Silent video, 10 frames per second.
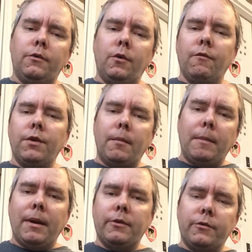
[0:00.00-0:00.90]
So every time
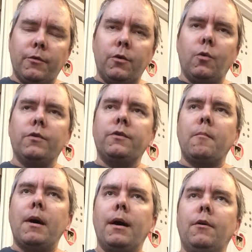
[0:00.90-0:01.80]
I pass the front door, it's a
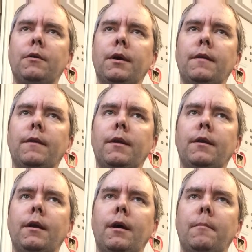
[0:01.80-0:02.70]
mile. And
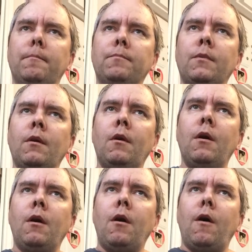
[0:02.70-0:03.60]
then
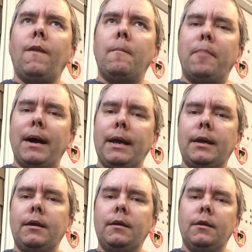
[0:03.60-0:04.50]
on the
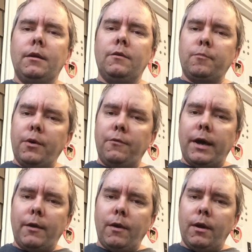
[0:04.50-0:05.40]
bike, it's pretty
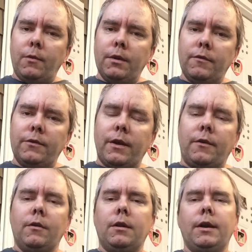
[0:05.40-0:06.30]
flat ground. We live in
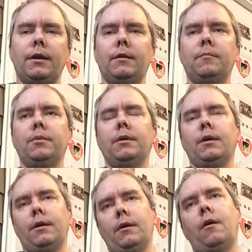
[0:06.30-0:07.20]
South Carolina, but
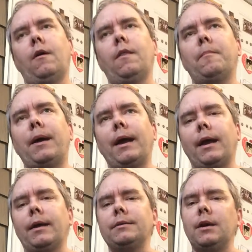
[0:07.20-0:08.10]
on the bike,
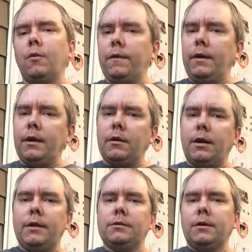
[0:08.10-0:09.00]
I can tell where the
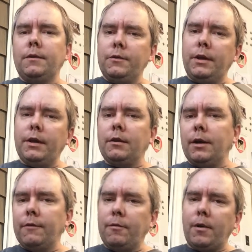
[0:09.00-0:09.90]
inclines are. There's an
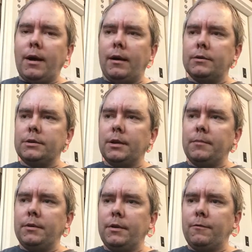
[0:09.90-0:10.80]
incline from our house
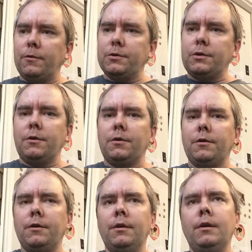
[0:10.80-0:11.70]
up to the first turn,